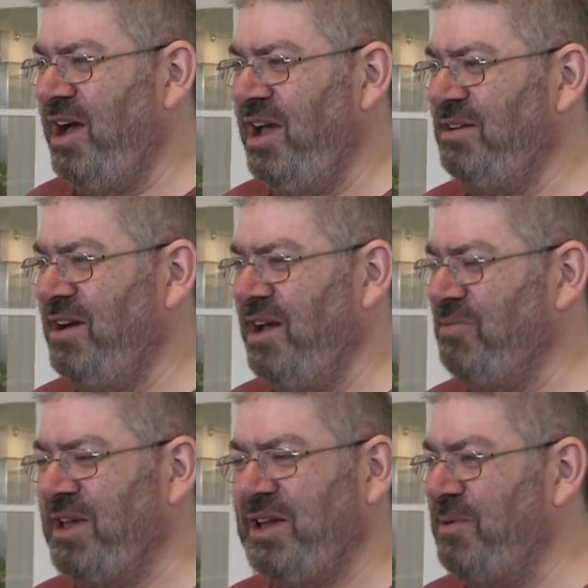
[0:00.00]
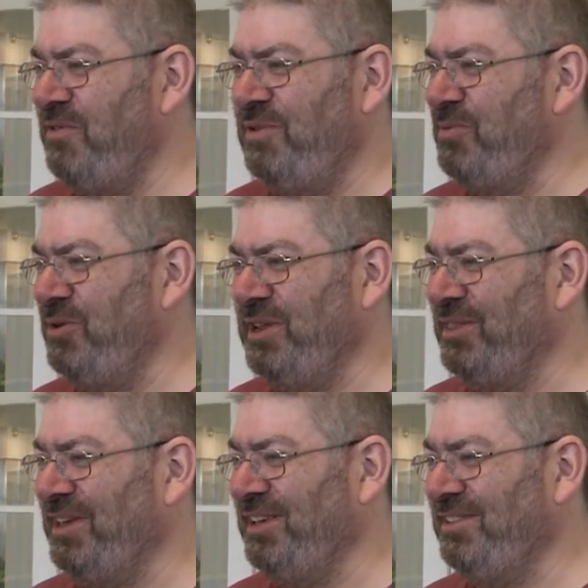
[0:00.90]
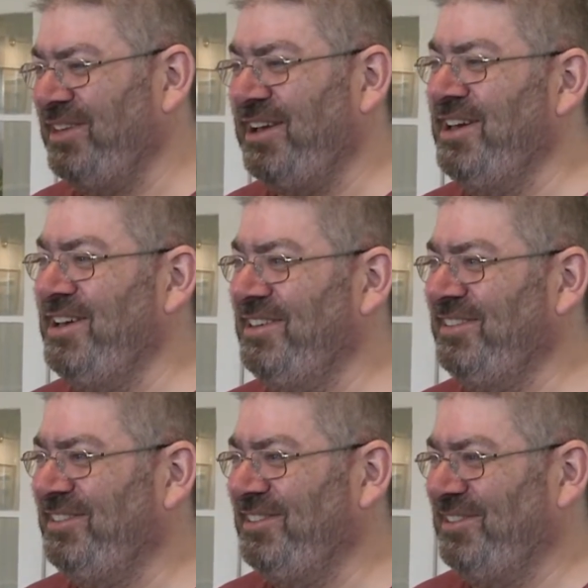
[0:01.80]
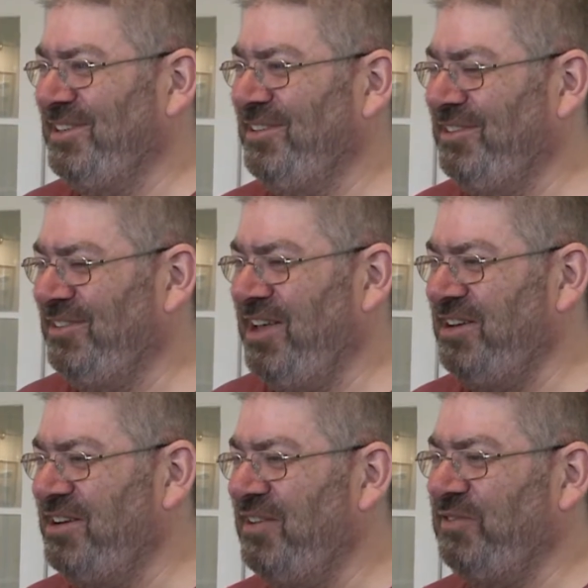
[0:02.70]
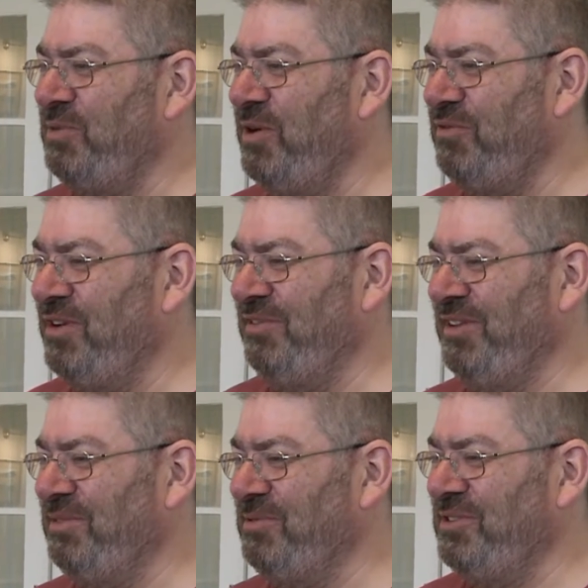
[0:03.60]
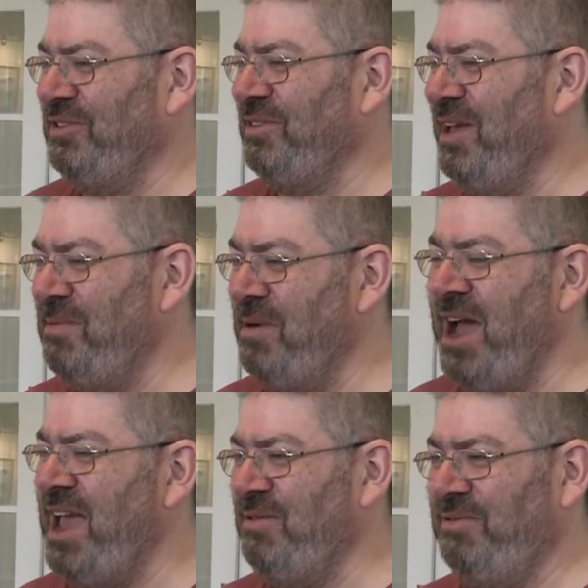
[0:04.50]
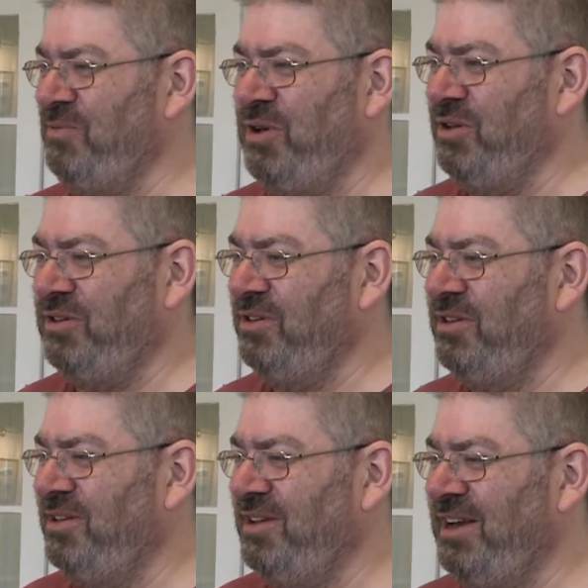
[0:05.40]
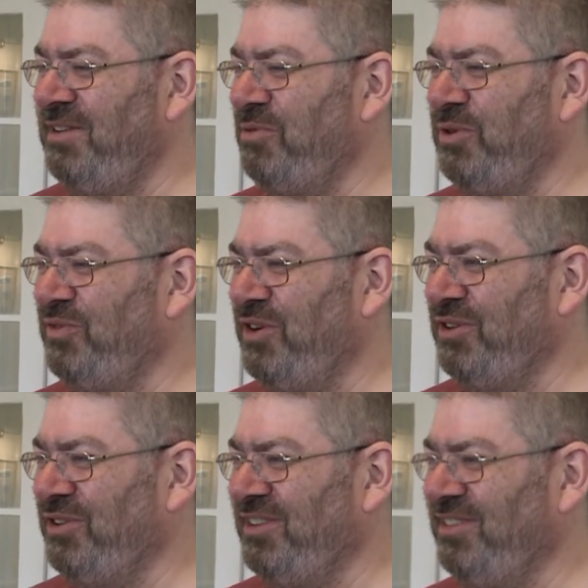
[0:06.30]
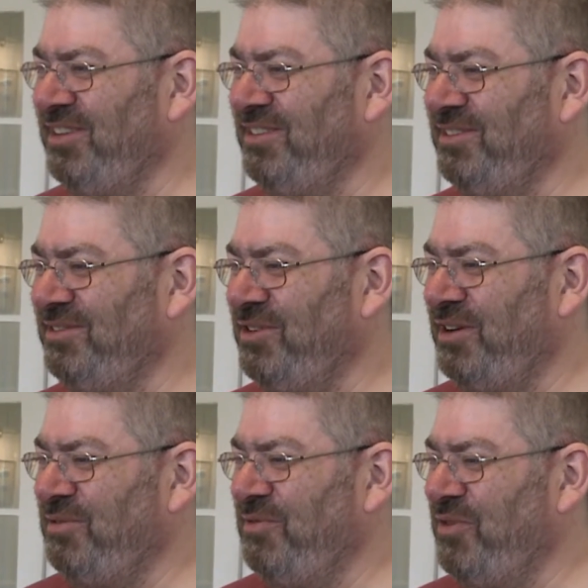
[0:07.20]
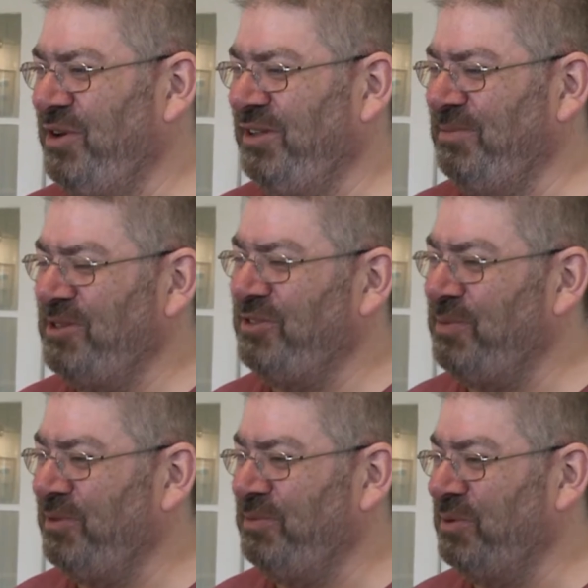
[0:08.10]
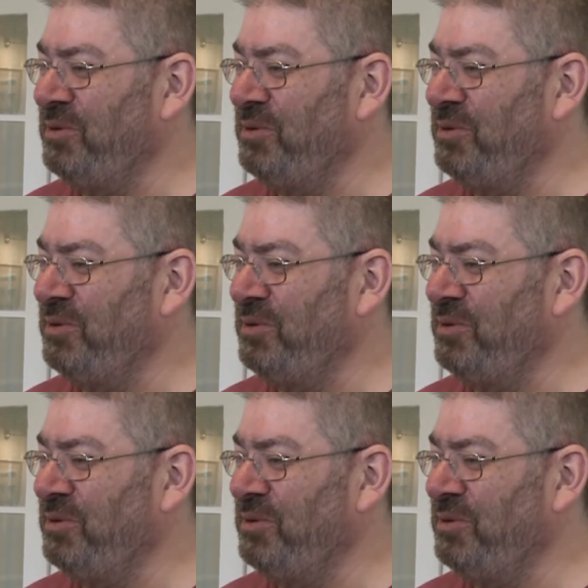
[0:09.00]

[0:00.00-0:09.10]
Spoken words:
I wake up every morning thinking, suckers, because I don't have to work for a living, which is like, I hate work. Yeah. I never was very good at it. Try to avoid it as much as possible.